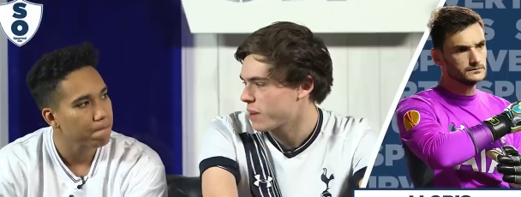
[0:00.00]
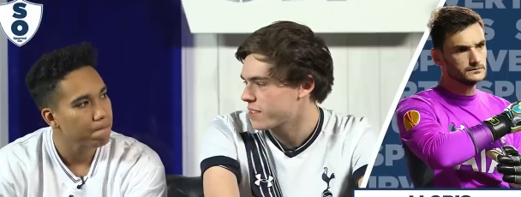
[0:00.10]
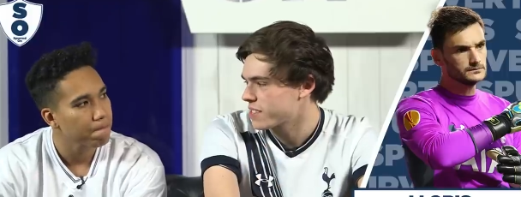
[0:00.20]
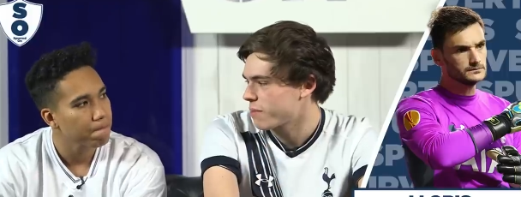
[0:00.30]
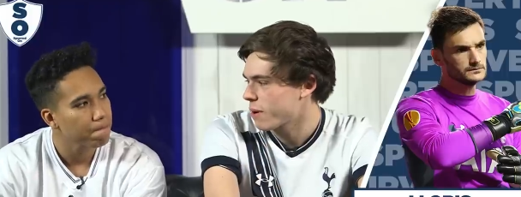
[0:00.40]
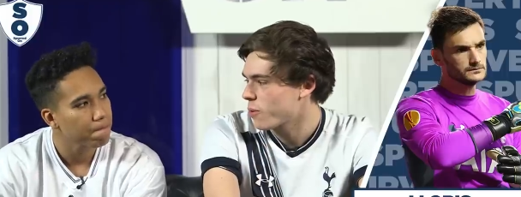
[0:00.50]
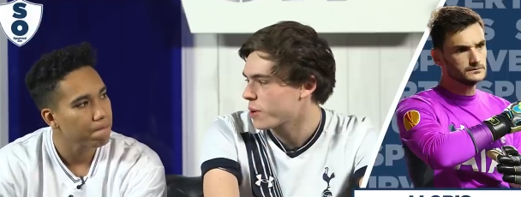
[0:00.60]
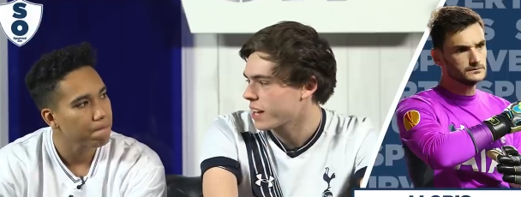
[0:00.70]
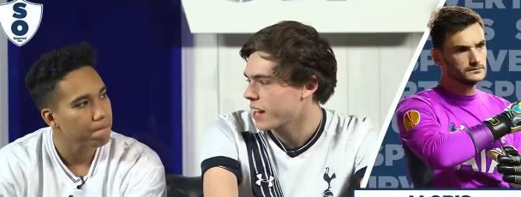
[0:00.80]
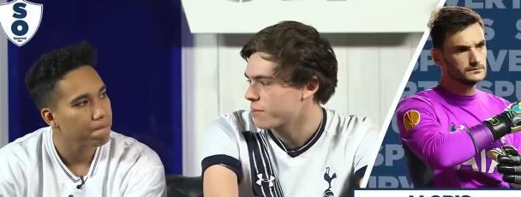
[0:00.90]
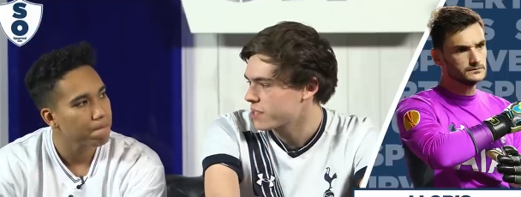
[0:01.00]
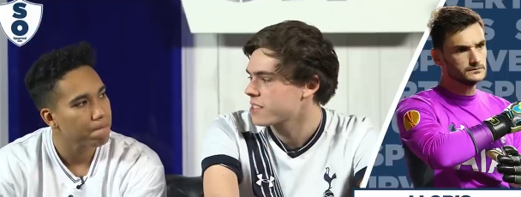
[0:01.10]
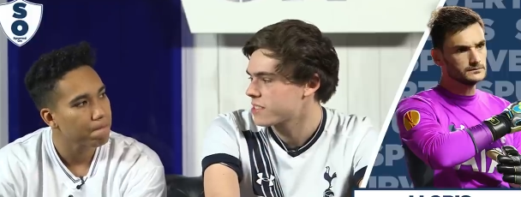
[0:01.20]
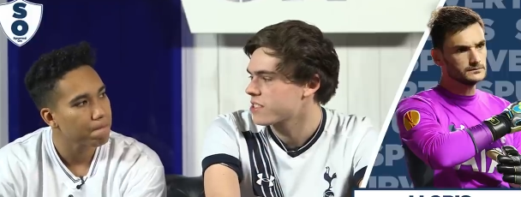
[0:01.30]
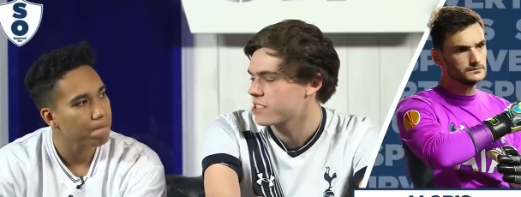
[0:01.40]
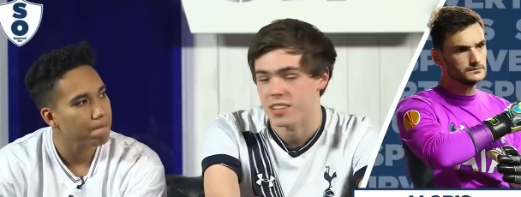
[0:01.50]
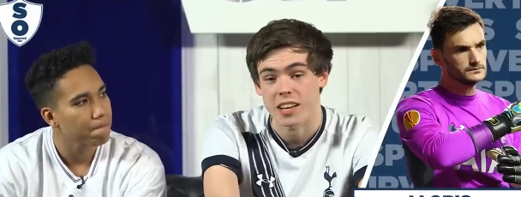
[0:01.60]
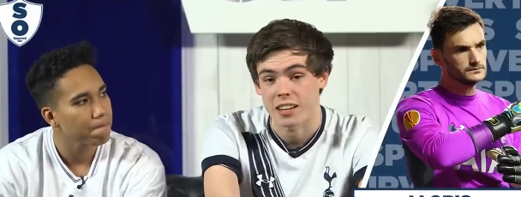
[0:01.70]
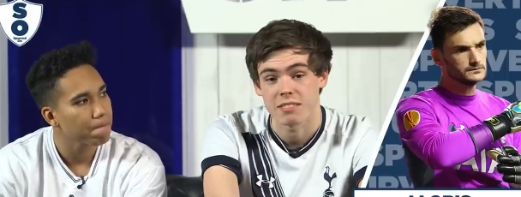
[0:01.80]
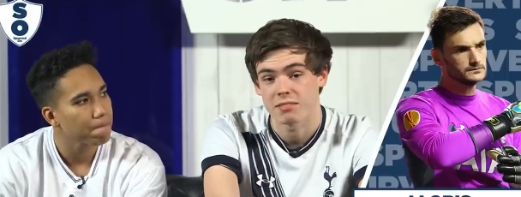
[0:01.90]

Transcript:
Speaker 1: playing the same way, we'll win games. He's essentially saying,